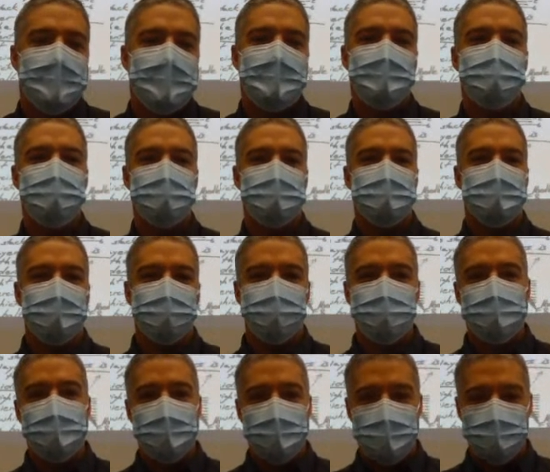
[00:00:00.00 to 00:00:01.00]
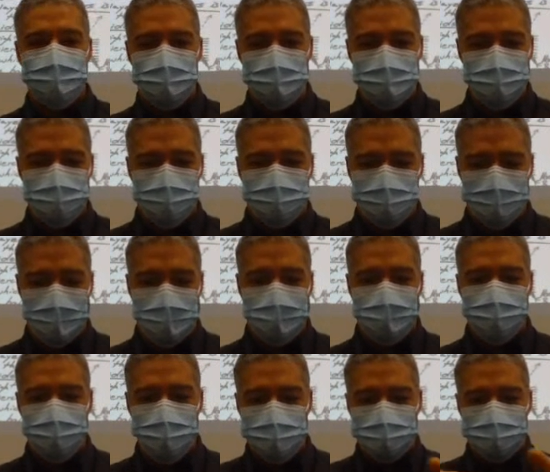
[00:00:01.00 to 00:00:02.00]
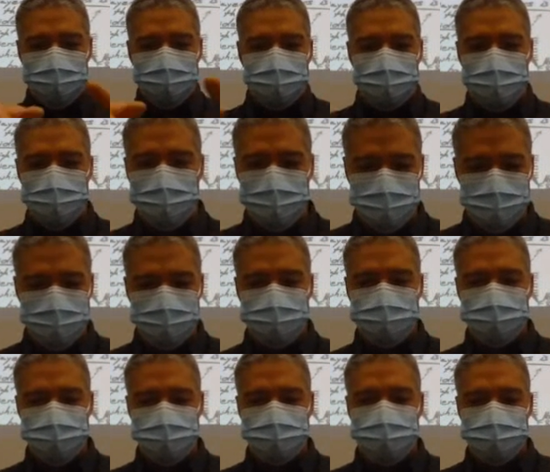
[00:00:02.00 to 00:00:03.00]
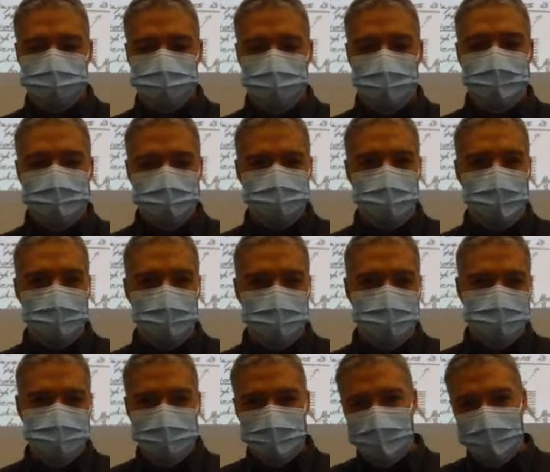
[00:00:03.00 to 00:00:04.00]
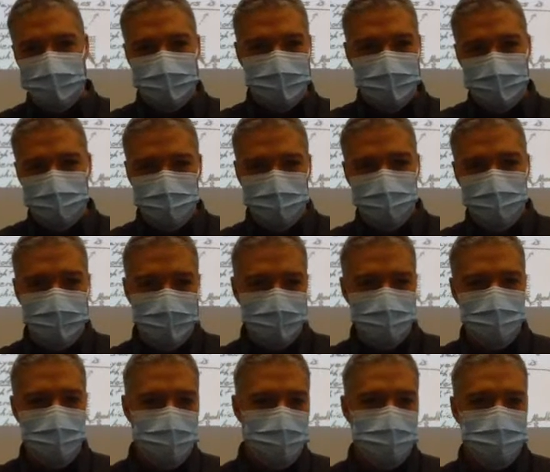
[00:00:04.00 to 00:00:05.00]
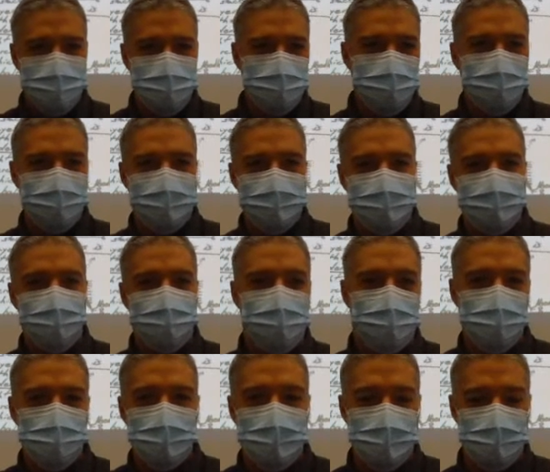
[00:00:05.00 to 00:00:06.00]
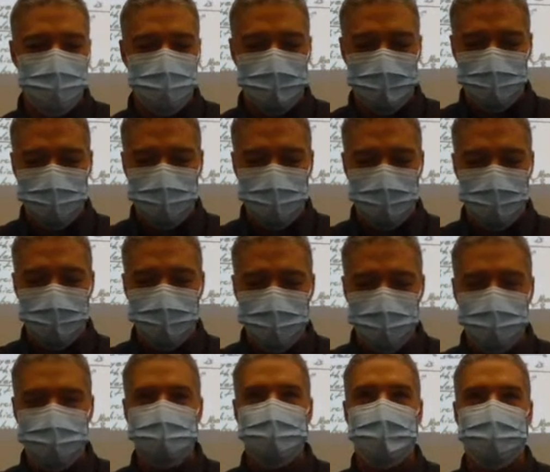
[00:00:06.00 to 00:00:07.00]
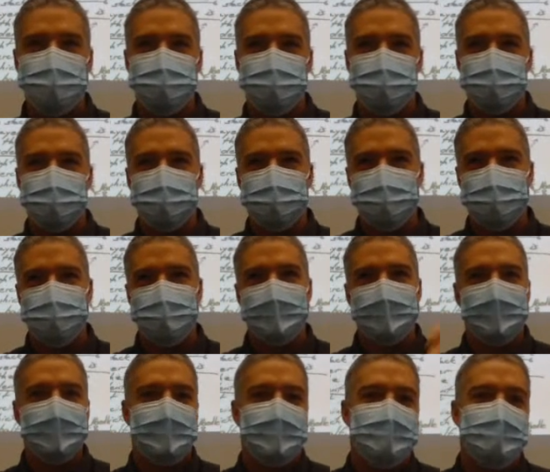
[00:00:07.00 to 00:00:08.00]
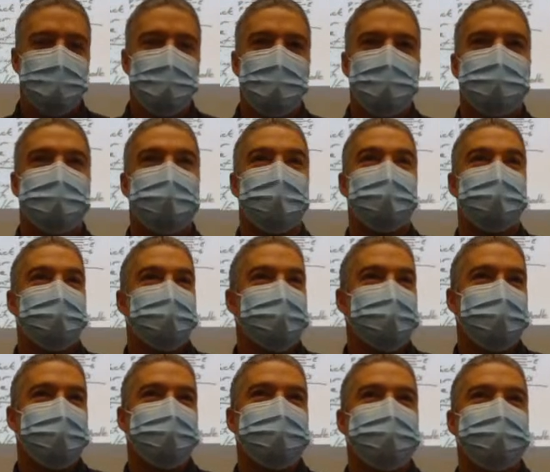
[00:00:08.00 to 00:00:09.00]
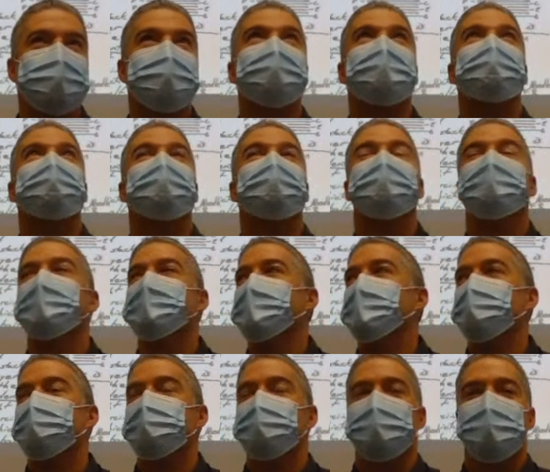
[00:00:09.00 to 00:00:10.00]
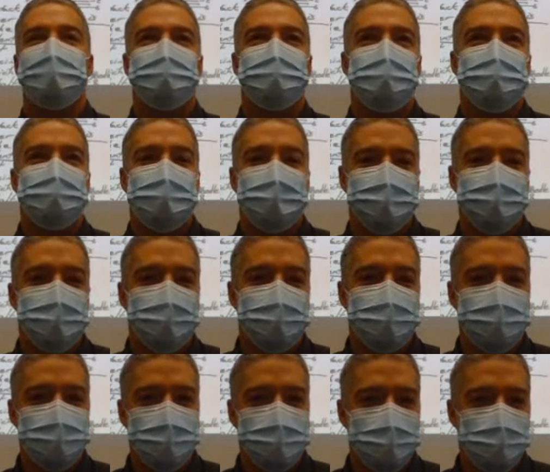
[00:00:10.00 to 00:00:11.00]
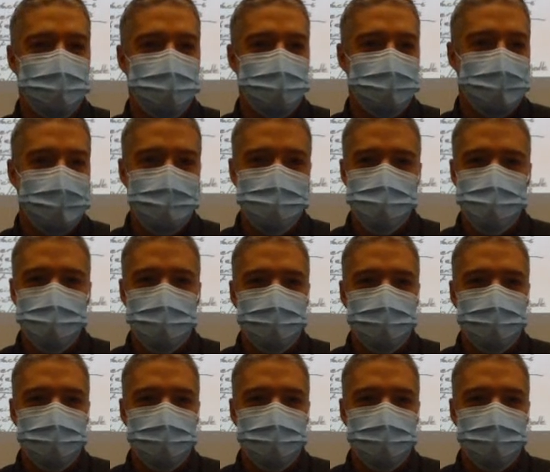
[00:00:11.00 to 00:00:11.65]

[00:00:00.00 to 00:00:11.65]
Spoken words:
Every day I would have a little transparency that I would write what we're doing and a warm up, and I'd put it on the projector. And it was kind of like this, except it was on the overhead.